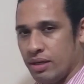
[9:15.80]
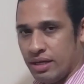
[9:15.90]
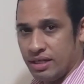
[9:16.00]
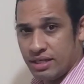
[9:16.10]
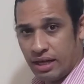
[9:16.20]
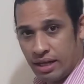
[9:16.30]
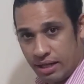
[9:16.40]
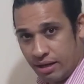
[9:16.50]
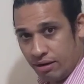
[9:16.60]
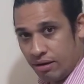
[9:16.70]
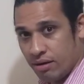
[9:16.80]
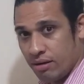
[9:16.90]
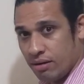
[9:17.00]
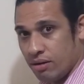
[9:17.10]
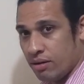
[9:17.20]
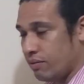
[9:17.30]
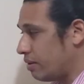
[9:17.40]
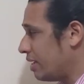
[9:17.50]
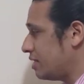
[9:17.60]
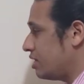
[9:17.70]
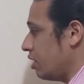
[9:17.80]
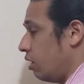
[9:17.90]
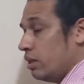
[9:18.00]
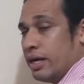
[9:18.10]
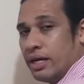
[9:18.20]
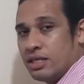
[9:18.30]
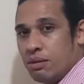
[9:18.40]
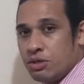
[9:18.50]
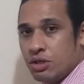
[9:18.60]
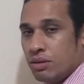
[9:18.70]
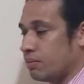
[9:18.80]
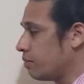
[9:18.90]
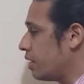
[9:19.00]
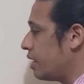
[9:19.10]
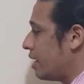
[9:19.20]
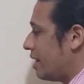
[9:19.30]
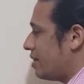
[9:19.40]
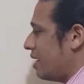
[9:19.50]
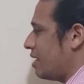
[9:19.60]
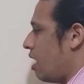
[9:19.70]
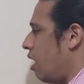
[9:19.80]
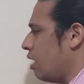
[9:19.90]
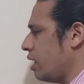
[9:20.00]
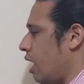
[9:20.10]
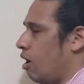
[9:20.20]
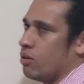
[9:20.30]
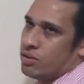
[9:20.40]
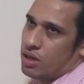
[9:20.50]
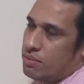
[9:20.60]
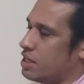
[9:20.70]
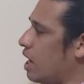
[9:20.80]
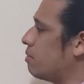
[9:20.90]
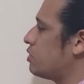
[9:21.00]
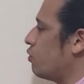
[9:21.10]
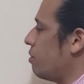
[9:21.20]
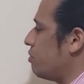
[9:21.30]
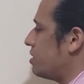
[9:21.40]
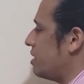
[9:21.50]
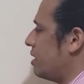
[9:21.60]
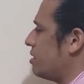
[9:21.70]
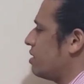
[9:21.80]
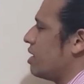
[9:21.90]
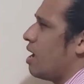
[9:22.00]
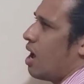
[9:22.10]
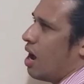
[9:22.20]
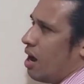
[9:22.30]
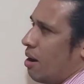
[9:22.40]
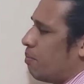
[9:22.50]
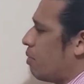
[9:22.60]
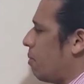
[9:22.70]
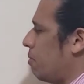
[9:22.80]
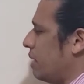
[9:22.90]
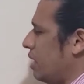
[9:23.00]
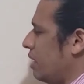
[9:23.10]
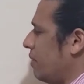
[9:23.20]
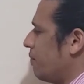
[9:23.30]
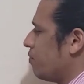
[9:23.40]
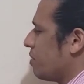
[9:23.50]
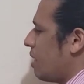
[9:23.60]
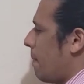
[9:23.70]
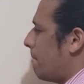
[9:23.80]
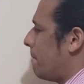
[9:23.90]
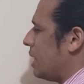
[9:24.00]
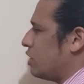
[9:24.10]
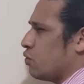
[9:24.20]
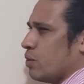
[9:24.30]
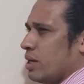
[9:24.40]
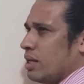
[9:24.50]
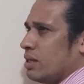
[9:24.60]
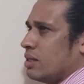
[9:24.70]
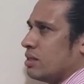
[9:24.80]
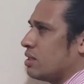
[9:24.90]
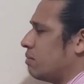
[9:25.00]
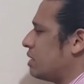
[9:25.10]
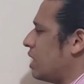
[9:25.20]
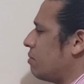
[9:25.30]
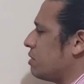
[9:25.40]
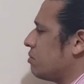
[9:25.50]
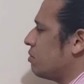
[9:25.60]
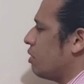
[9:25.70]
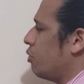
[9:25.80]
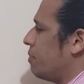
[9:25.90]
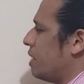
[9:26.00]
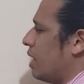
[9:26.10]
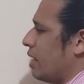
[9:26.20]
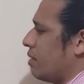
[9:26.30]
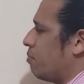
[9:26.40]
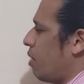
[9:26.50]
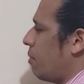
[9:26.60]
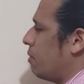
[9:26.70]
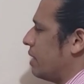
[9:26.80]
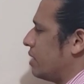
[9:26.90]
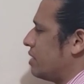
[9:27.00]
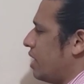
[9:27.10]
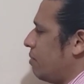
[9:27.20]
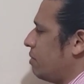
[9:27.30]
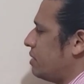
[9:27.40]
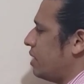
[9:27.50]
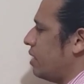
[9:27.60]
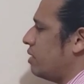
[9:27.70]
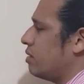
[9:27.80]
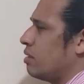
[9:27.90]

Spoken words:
Is that clear? Is the only exception. Then sometimes represents probably between, sometimes it will be like probably a 10%